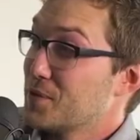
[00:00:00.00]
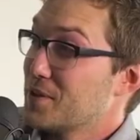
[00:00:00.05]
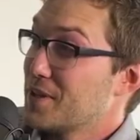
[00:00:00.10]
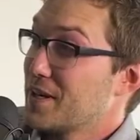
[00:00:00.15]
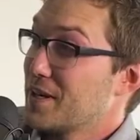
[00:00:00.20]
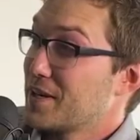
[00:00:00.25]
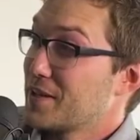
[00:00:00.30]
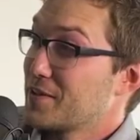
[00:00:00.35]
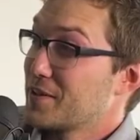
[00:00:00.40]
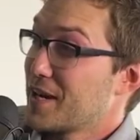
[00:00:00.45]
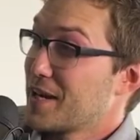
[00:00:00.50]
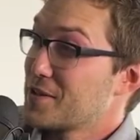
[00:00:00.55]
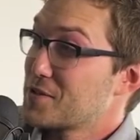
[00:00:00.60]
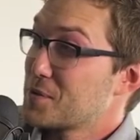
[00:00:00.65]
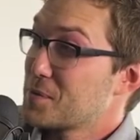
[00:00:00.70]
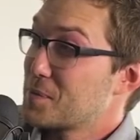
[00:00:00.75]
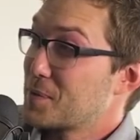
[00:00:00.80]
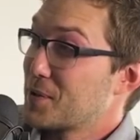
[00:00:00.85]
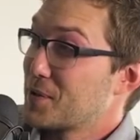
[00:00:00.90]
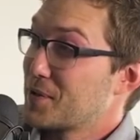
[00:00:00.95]
a
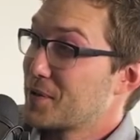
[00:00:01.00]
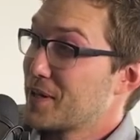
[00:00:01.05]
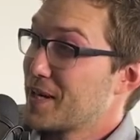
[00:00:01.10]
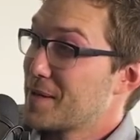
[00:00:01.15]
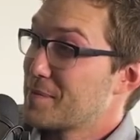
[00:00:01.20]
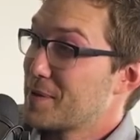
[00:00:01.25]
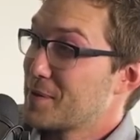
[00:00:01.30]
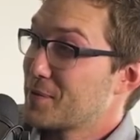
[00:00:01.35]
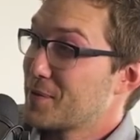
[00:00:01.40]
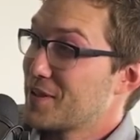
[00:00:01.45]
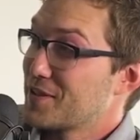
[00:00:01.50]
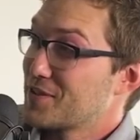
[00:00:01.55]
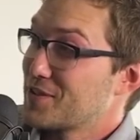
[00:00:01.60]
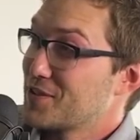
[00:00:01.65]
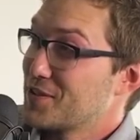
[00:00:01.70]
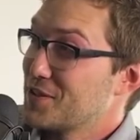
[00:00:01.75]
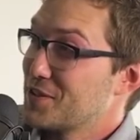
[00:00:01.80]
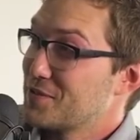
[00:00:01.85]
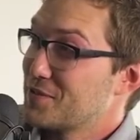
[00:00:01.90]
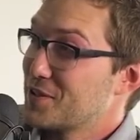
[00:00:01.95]
graduate program at
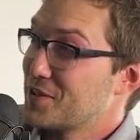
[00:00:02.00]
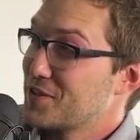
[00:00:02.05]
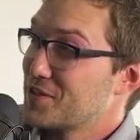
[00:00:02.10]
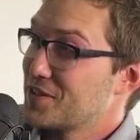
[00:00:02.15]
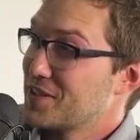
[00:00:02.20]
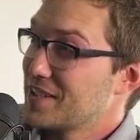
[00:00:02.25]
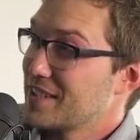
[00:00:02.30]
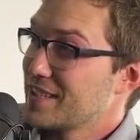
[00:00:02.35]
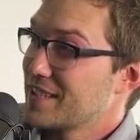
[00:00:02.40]
Western University.